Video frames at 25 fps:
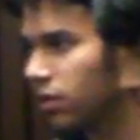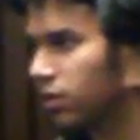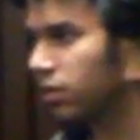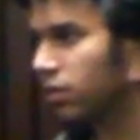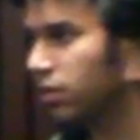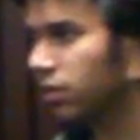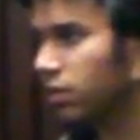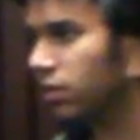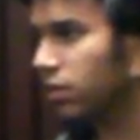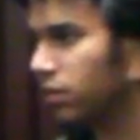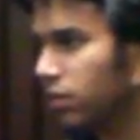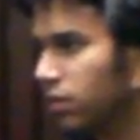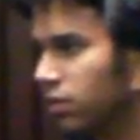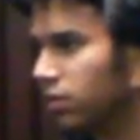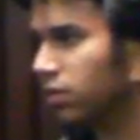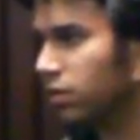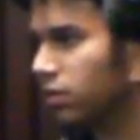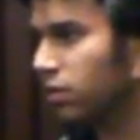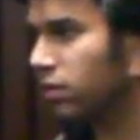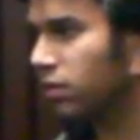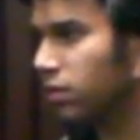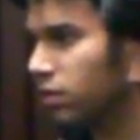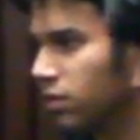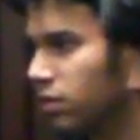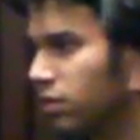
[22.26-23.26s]

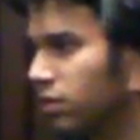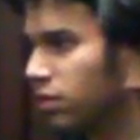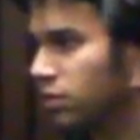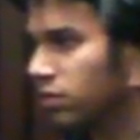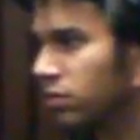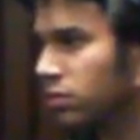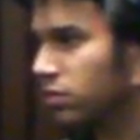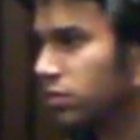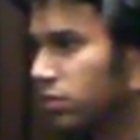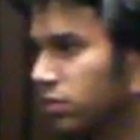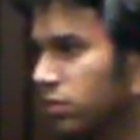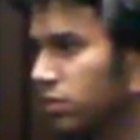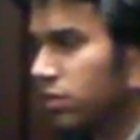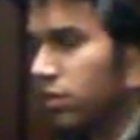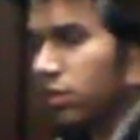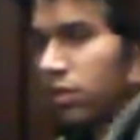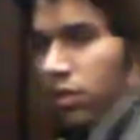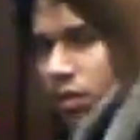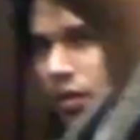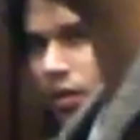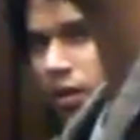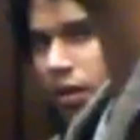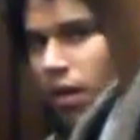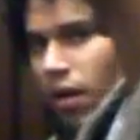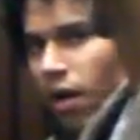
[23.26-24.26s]

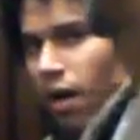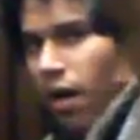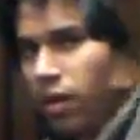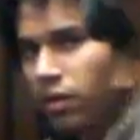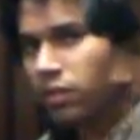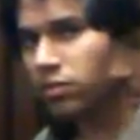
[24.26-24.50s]
(silent)